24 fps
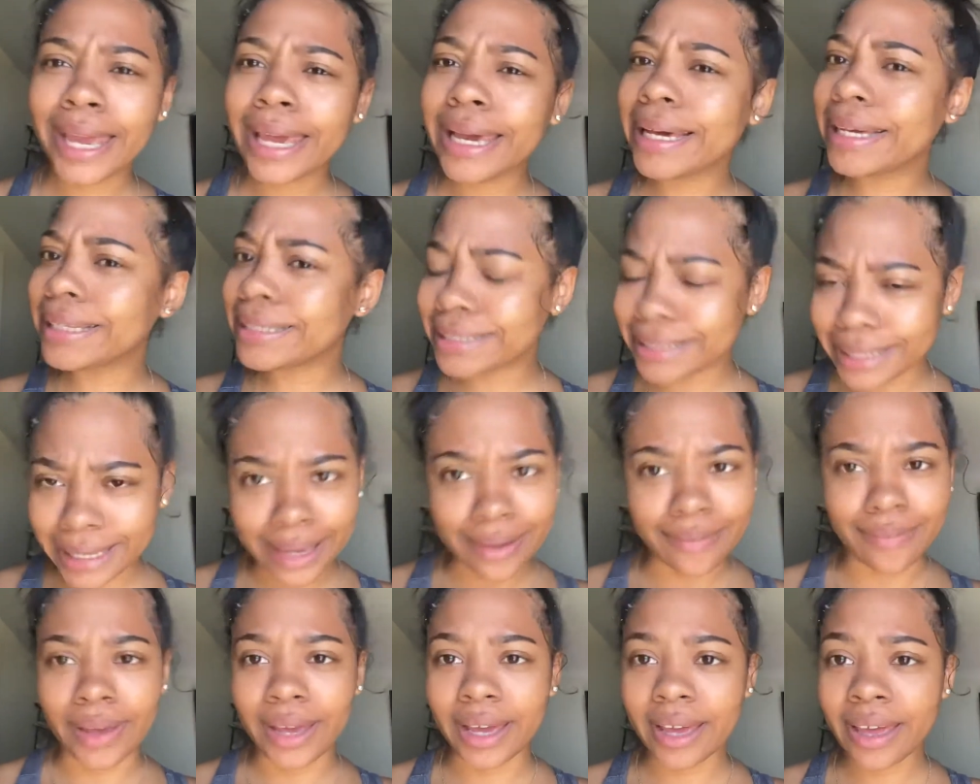it's
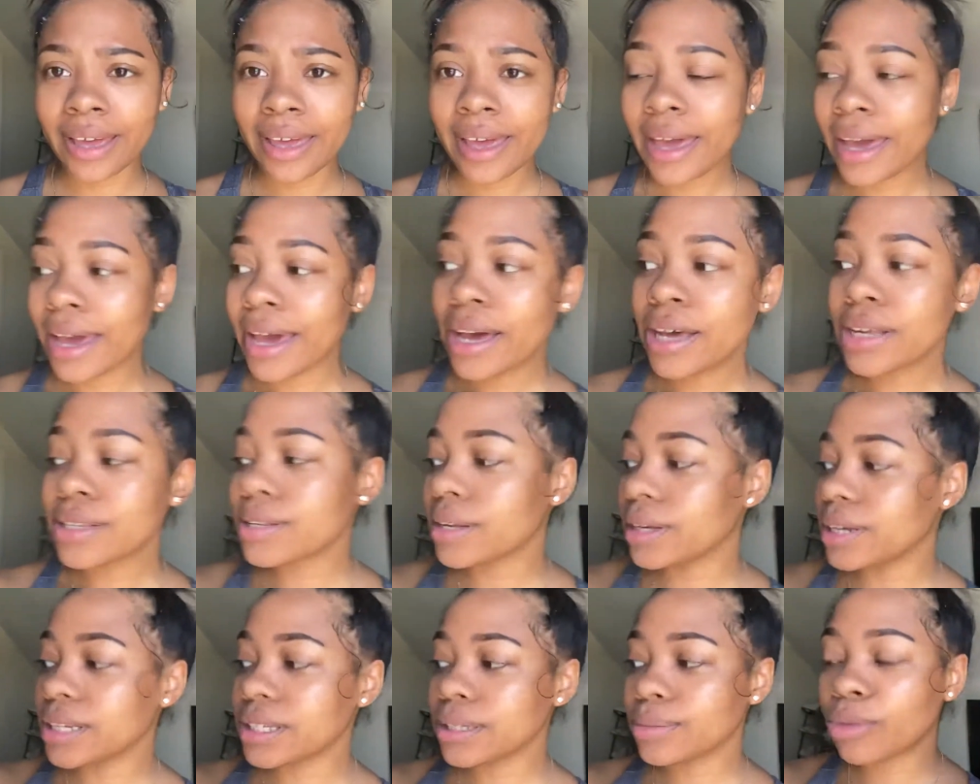giving so
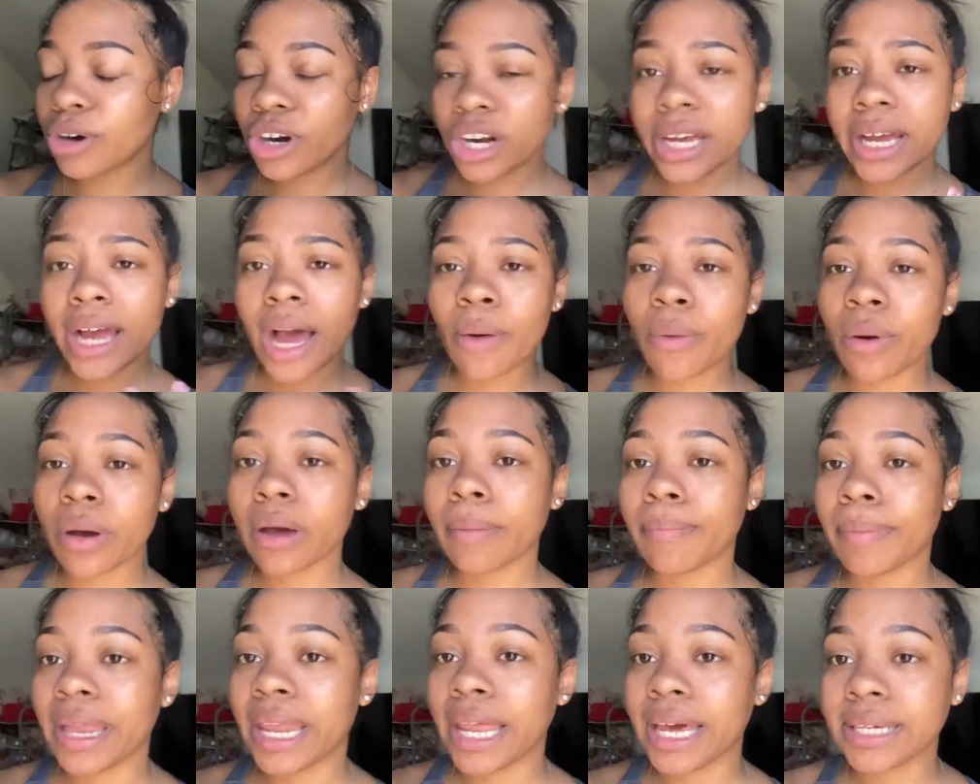this morning i woke
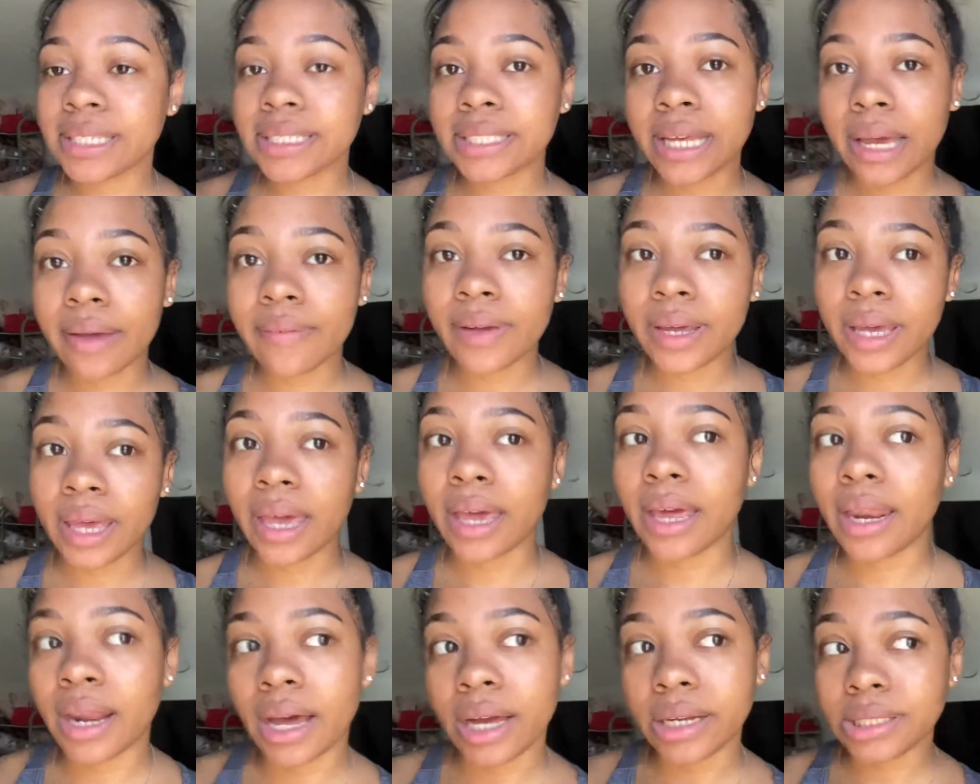up at like seven
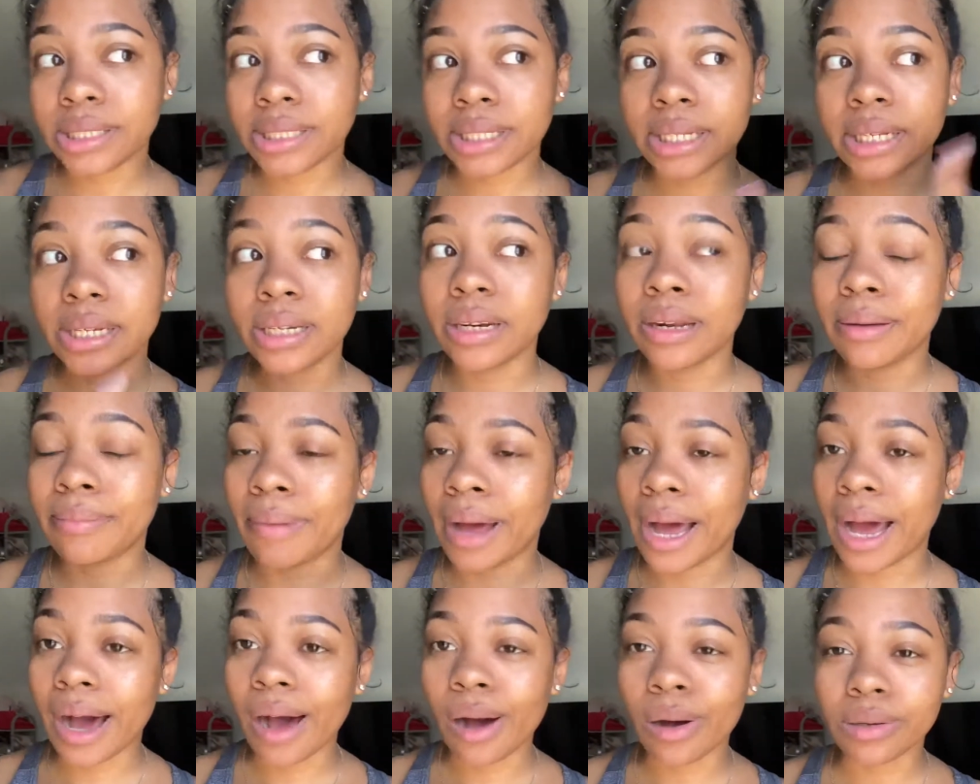and i just cleaned up my
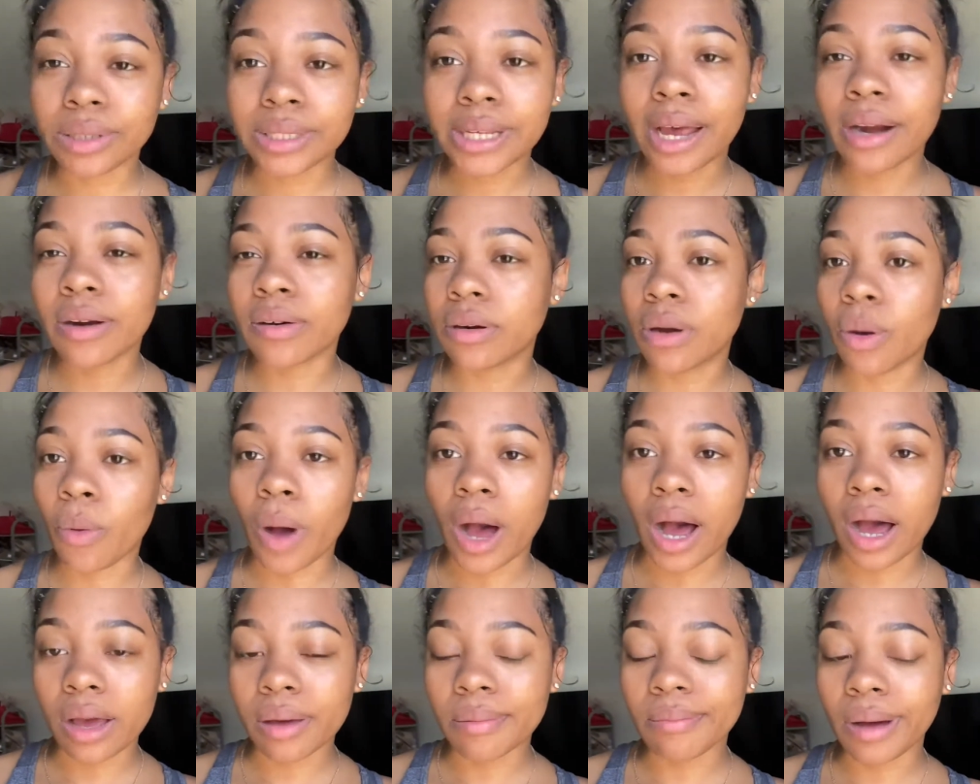house i don't know
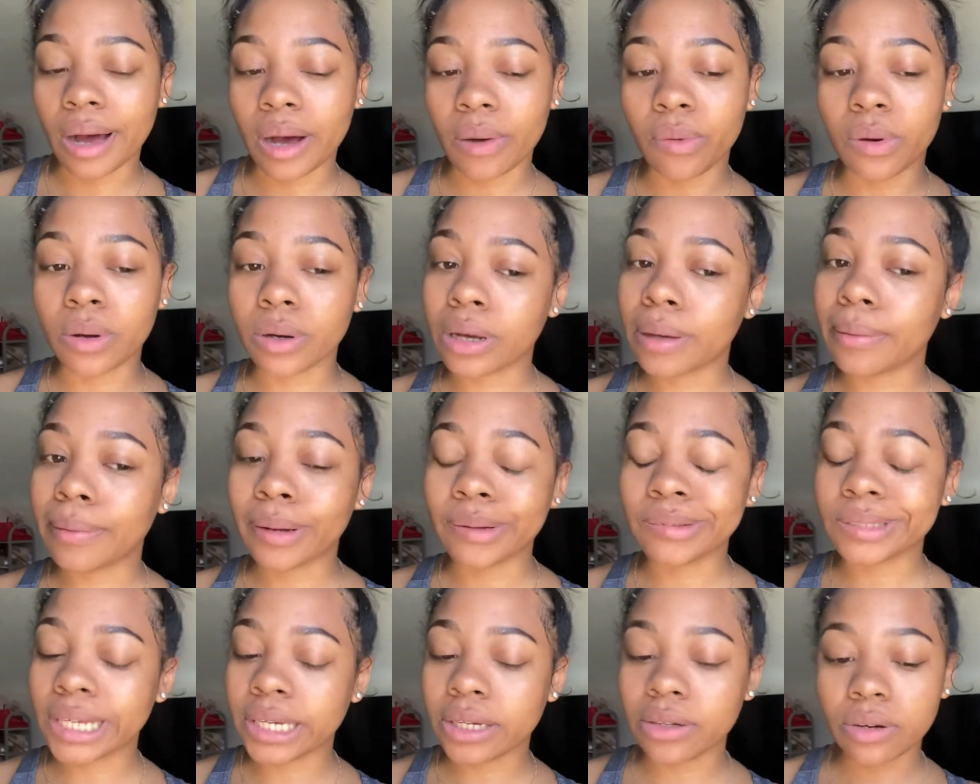why but i woke up i
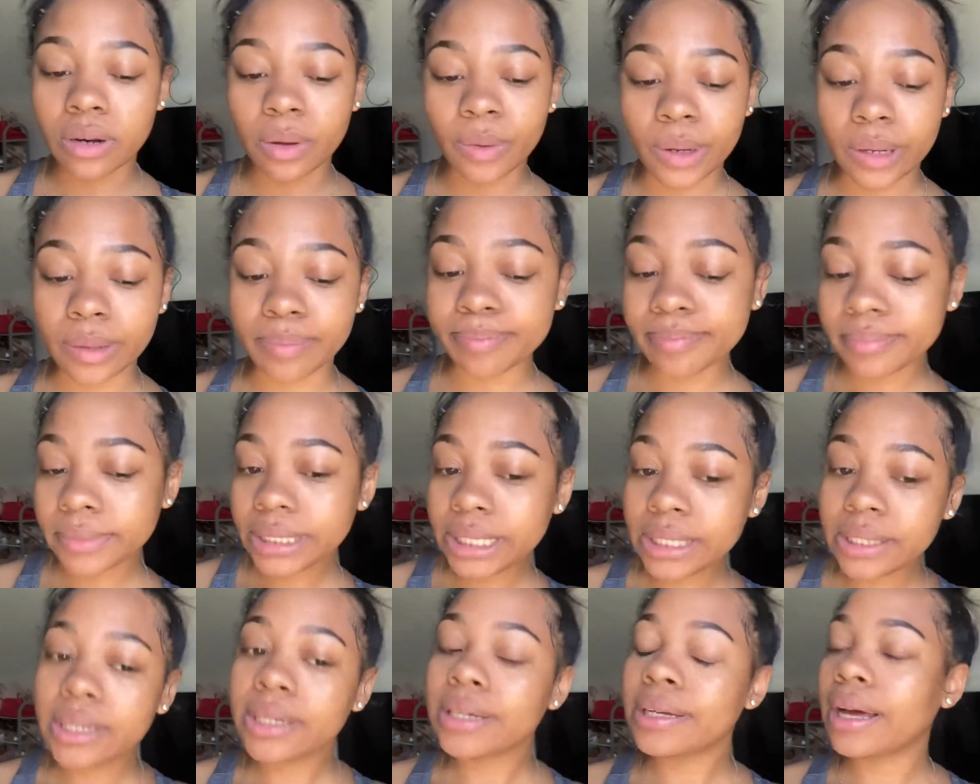was like you know what
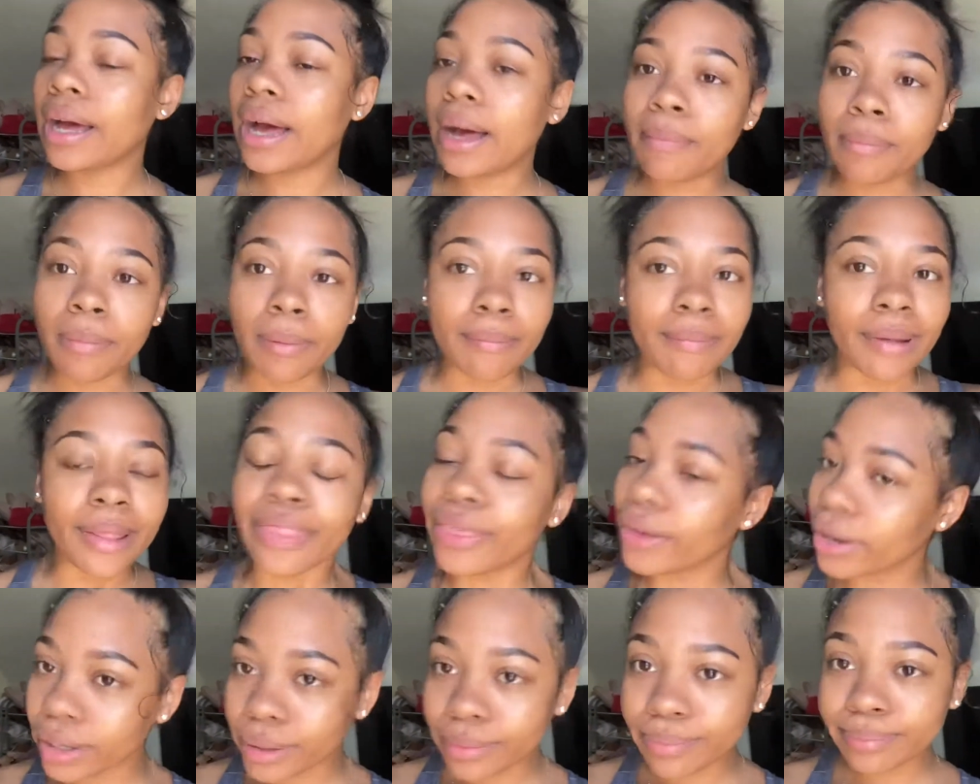i'm a
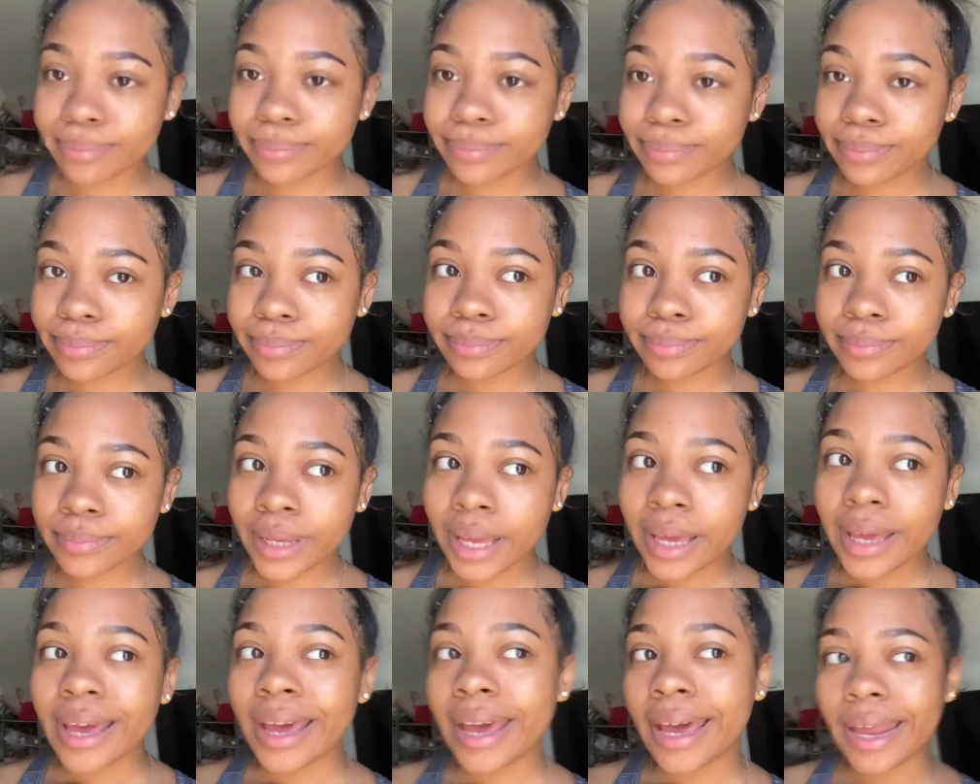mother
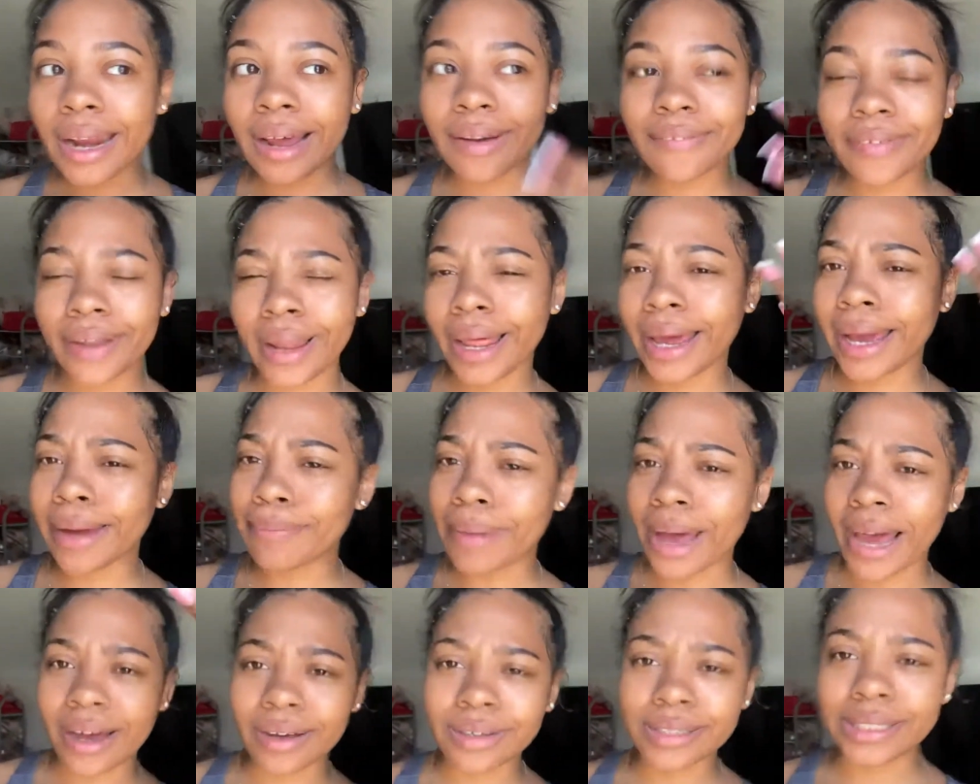and I feel like
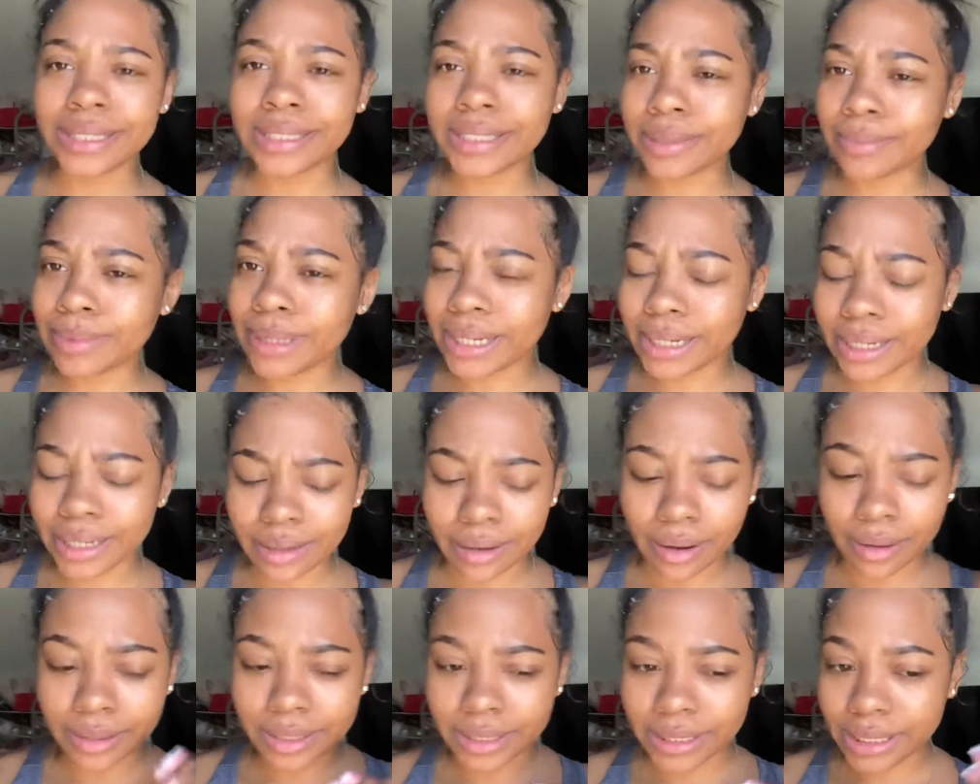my house needs to be cleaned
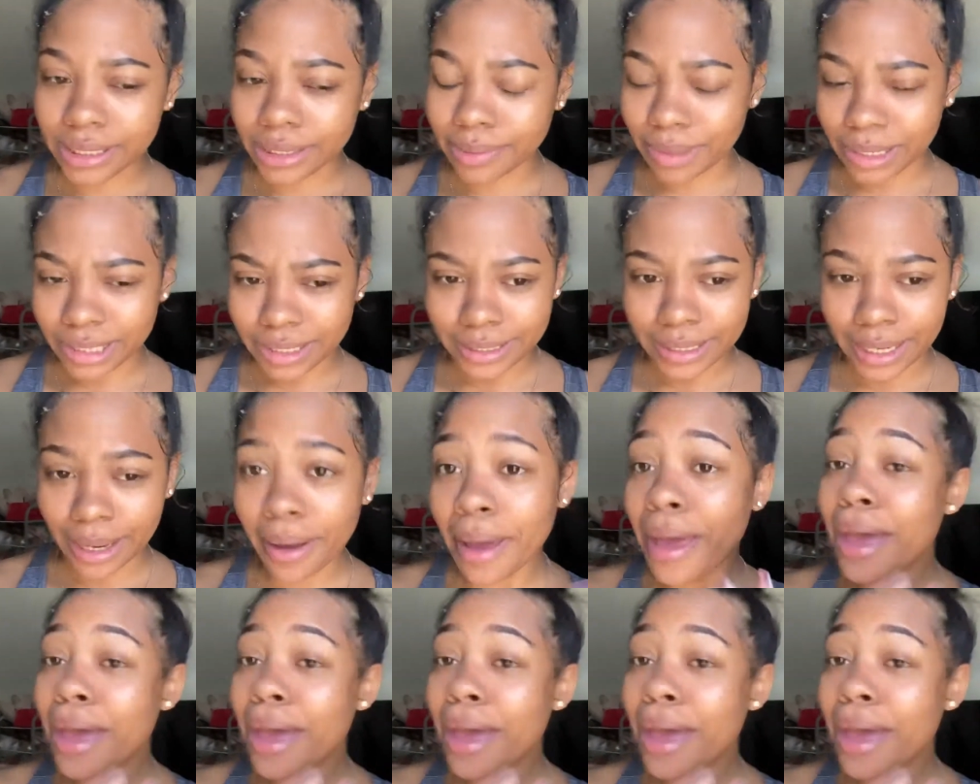on this here Monday.